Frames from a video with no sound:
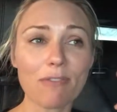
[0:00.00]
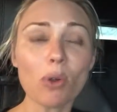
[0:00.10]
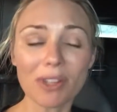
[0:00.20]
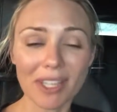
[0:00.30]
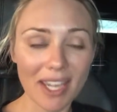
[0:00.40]

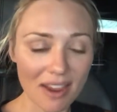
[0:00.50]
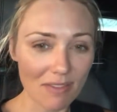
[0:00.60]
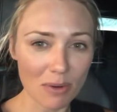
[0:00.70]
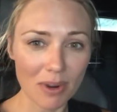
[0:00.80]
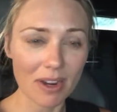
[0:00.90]
falling
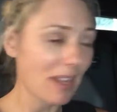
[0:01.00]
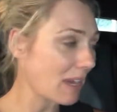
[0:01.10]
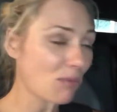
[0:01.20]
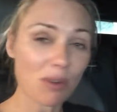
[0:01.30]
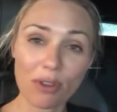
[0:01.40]
everywhere.
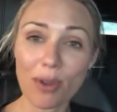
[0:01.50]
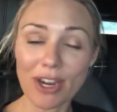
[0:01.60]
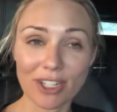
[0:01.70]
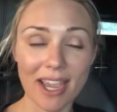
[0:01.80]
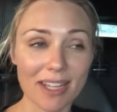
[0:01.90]
Like Rocco
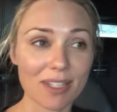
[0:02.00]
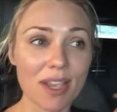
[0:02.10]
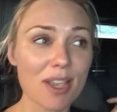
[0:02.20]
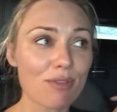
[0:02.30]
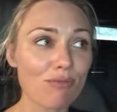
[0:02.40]
actually has
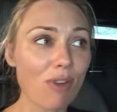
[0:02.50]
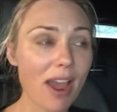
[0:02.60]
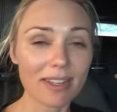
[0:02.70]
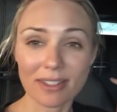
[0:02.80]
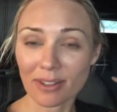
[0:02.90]

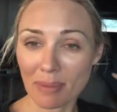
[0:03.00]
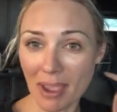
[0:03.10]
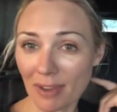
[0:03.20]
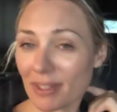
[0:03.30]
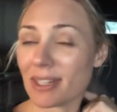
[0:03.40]
rice on the
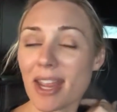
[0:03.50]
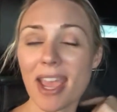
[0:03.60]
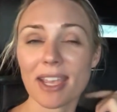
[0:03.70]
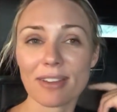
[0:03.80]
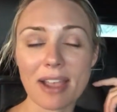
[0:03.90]
back of his
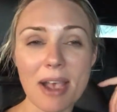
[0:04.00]
neck.